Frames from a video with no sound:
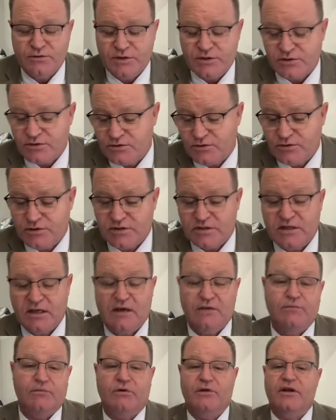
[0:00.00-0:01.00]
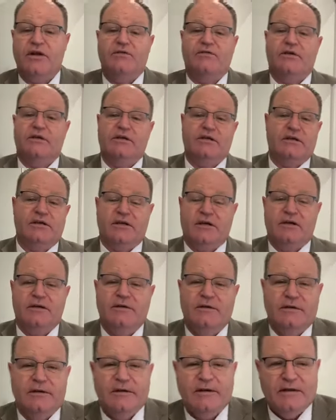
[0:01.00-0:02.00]
all this sort of stuff, whatever, you
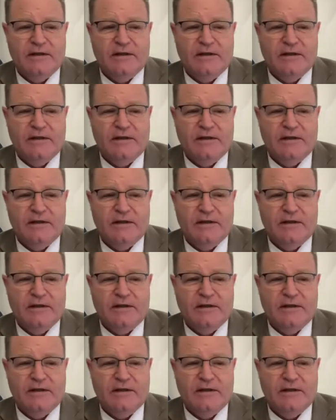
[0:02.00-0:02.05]
know.